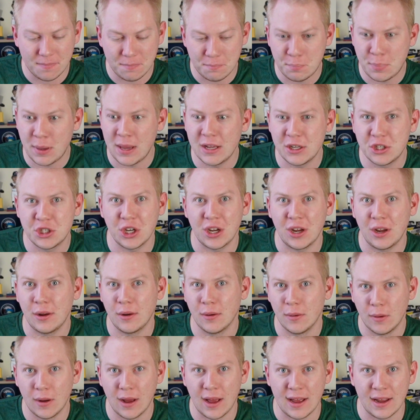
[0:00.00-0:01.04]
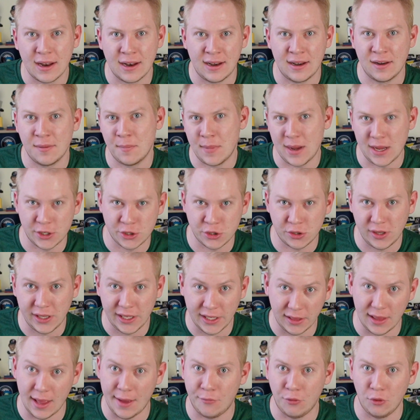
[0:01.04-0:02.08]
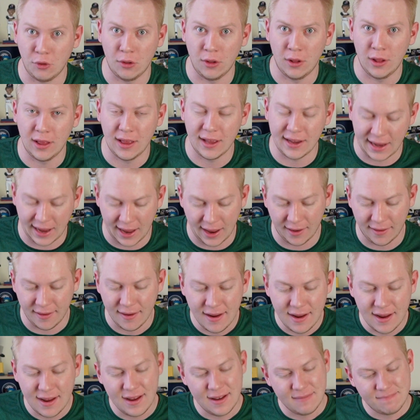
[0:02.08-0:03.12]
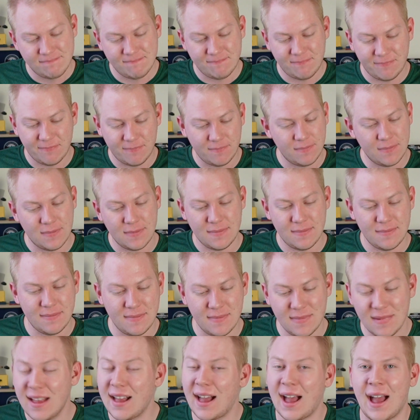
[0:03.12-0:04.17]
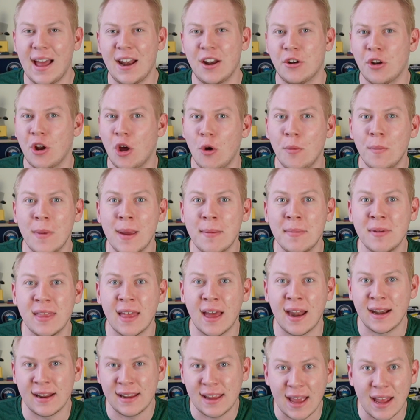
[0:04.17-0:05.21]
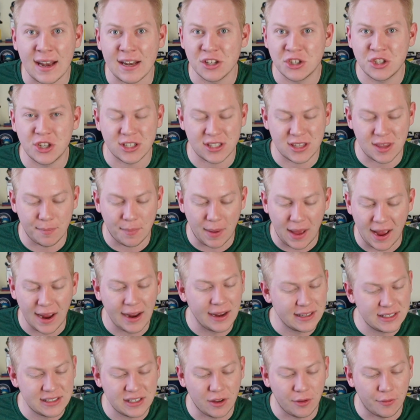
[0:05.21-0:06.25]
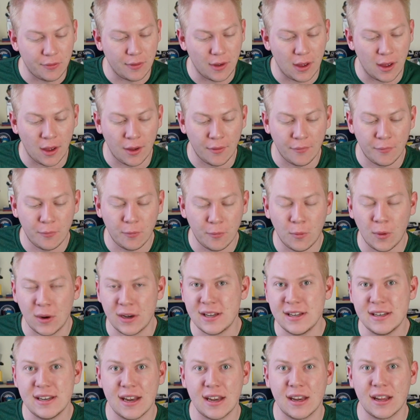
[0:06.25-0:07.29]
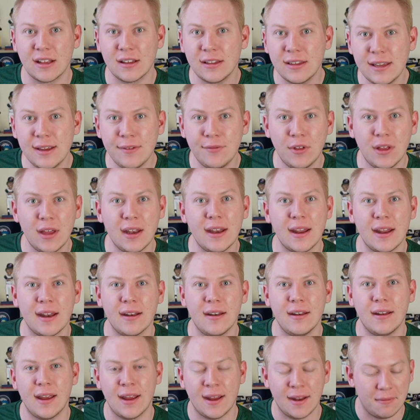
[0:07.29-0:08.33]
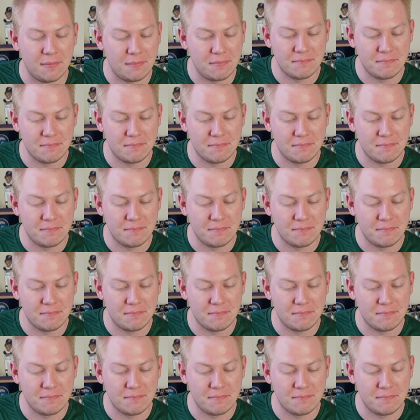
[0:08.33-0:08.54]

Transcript: pitching at a major league level again. I don't know. Maybe that again is just the bias of, of what he did in Cleveland and, and